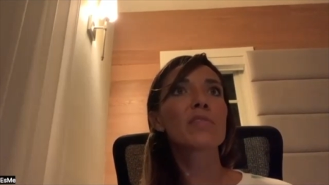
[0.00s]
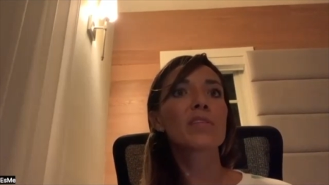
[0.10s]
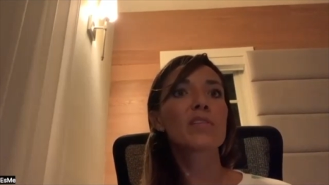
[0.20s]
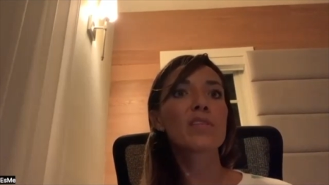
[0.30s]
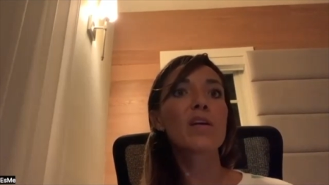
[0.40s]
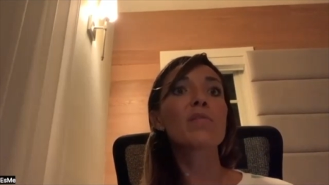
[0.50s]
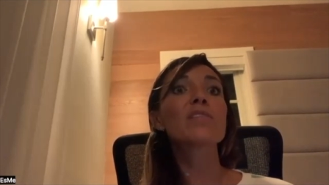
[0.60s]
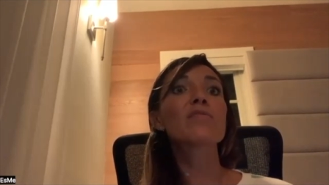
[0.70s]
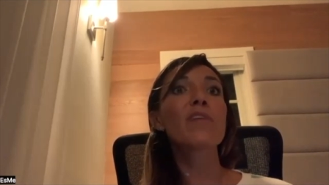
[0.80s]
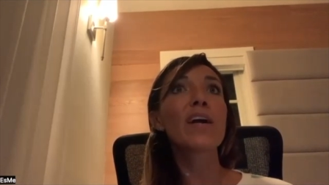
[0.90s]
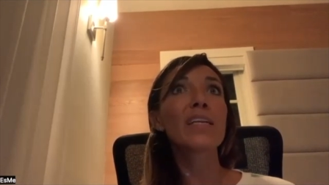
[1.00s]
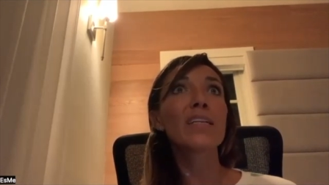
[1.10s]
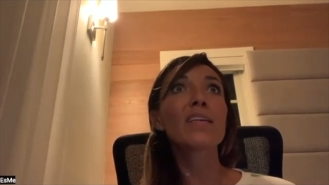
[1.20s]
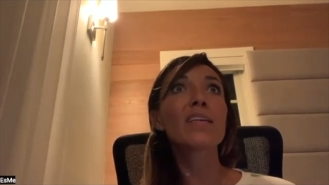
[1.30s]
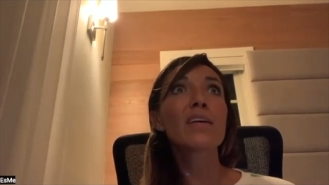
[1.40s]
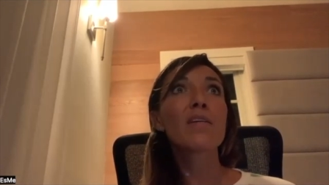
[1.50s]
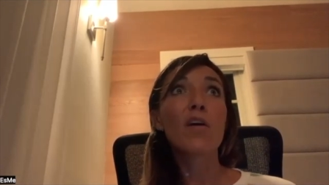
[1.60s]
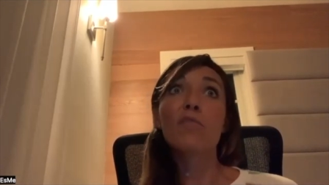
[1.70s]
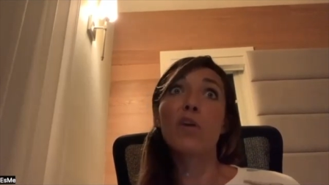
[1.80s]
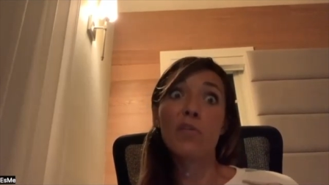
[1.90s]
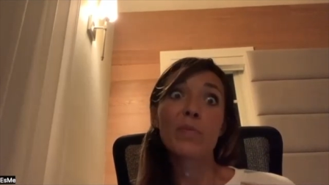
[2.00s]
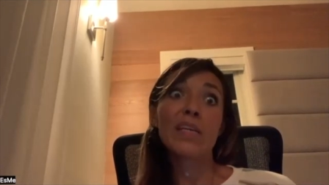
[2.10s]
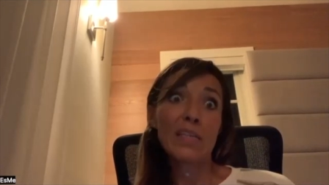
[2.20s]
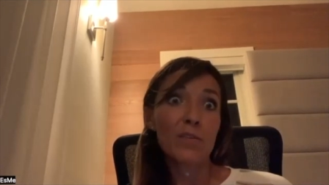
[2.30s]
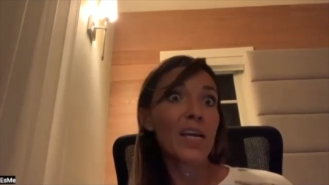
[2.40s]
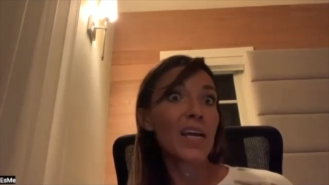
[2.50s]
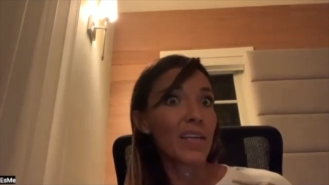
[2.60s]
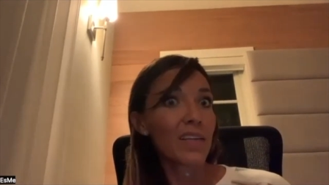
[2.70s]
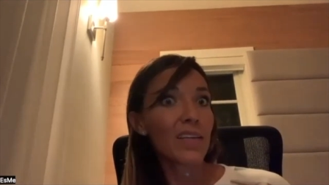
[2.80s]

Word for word: because I was fighting of not being okay.